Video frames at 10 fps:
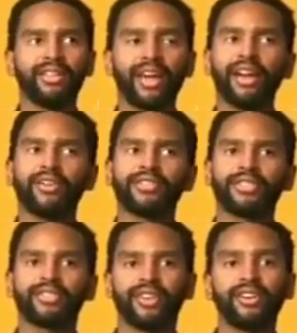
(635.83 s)
that are
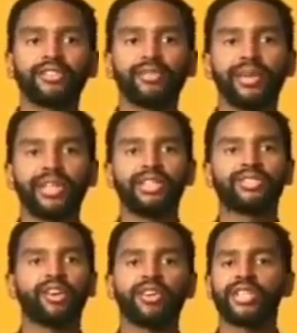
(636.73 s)
just ultimately
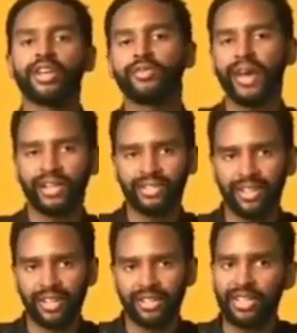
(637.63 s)
turning their backs
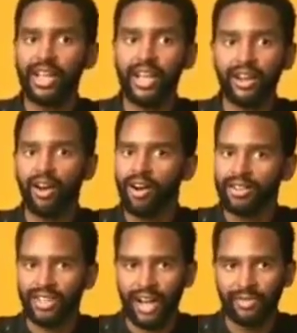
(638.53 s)
on us in
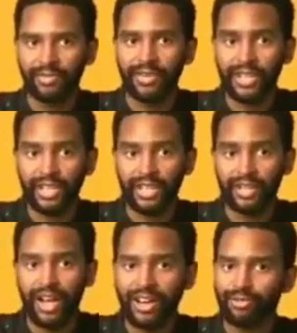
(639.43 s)
our time of
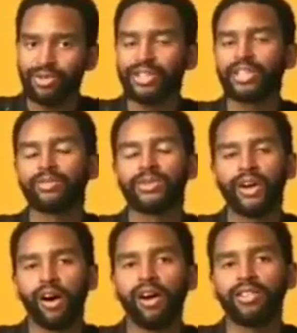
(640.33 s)
need, as we're dealing with
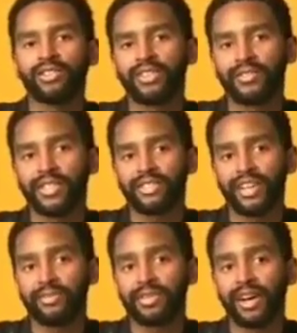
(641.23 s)
all this stuff at the
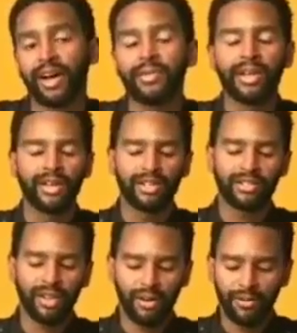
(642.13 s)
same time.
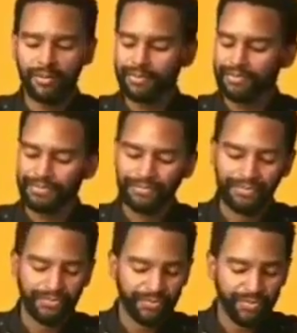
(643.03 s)
So
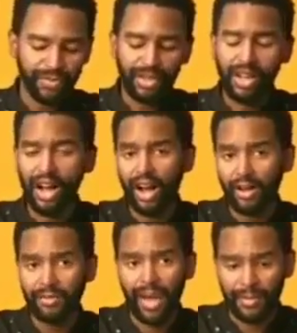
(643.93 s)

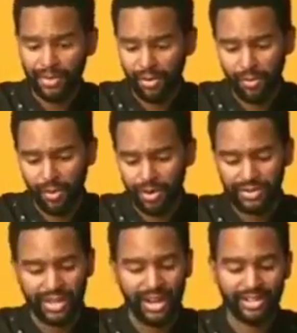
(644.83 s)
I'm happy to
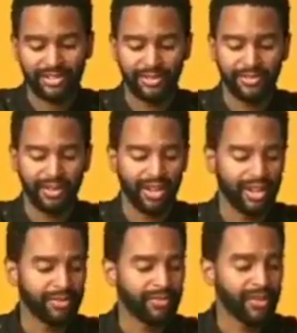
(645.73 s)
report that as of
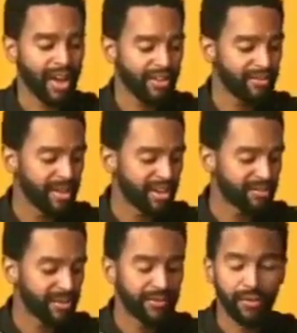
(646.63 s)
5
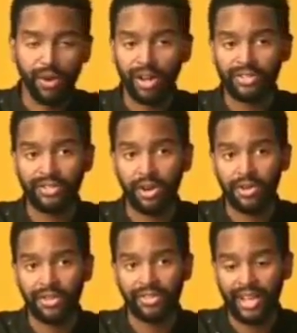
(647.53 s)
minutes before I
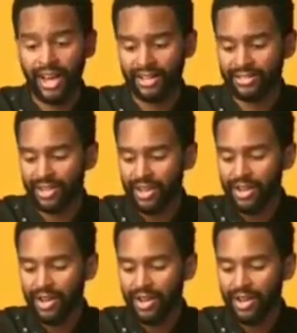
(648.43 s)
started this cast,